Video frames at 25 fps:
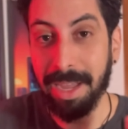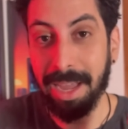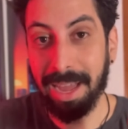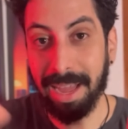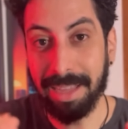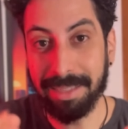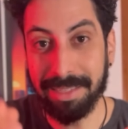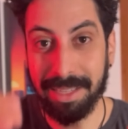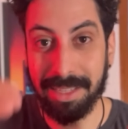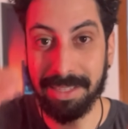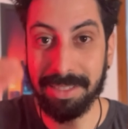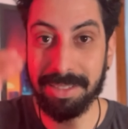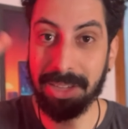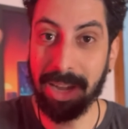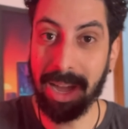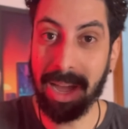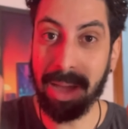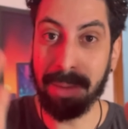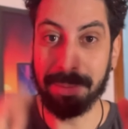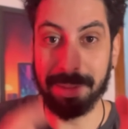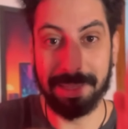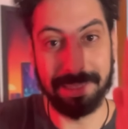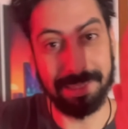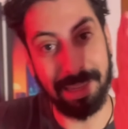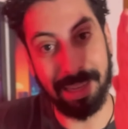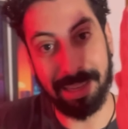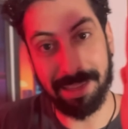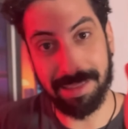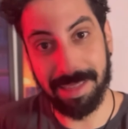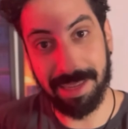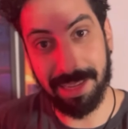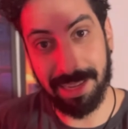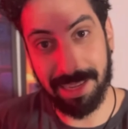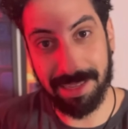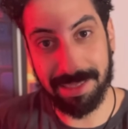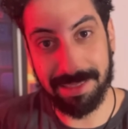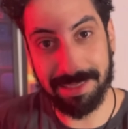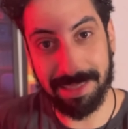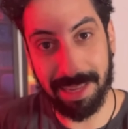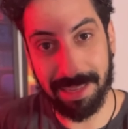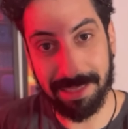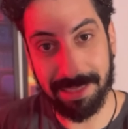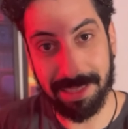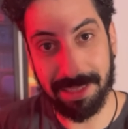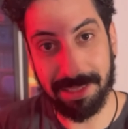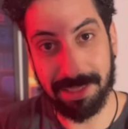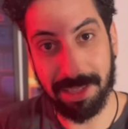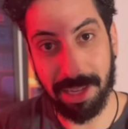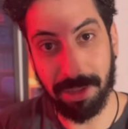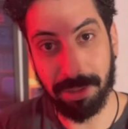At this time, it's like this. At
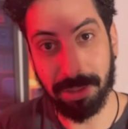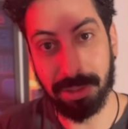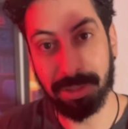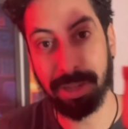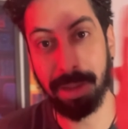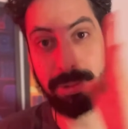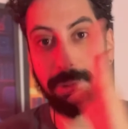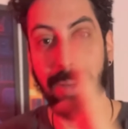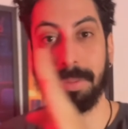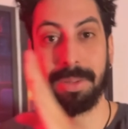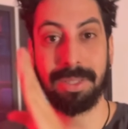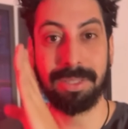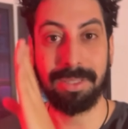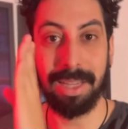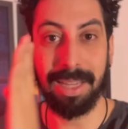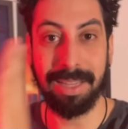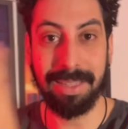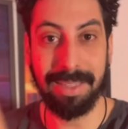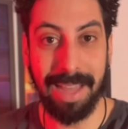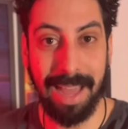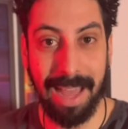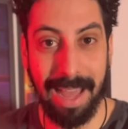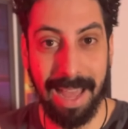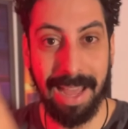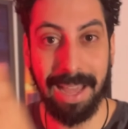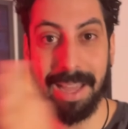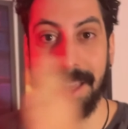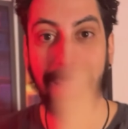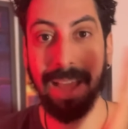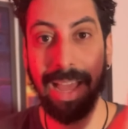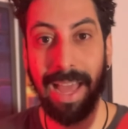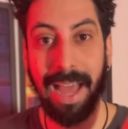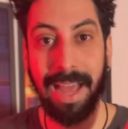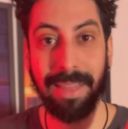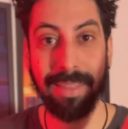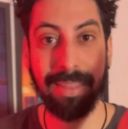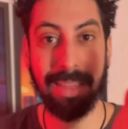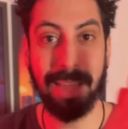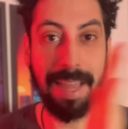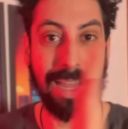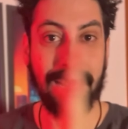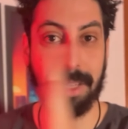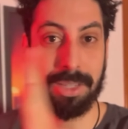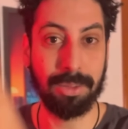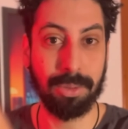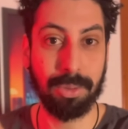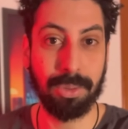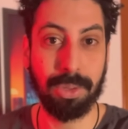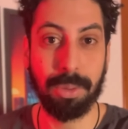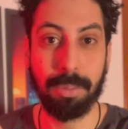this other time, it's like that. And
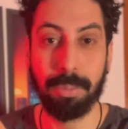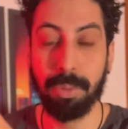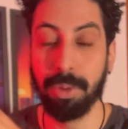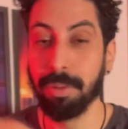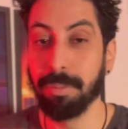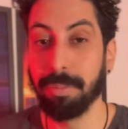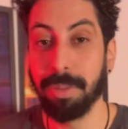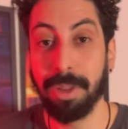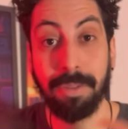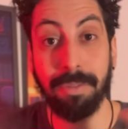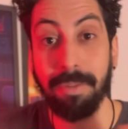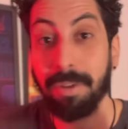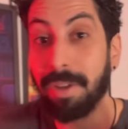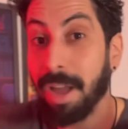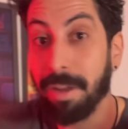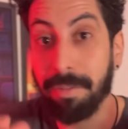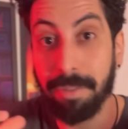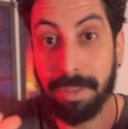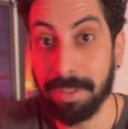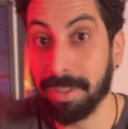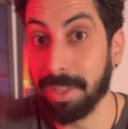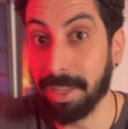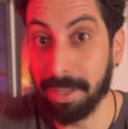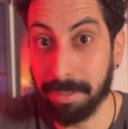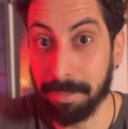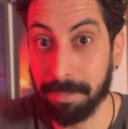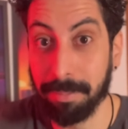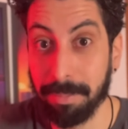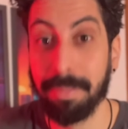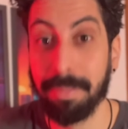then do the movement for everything.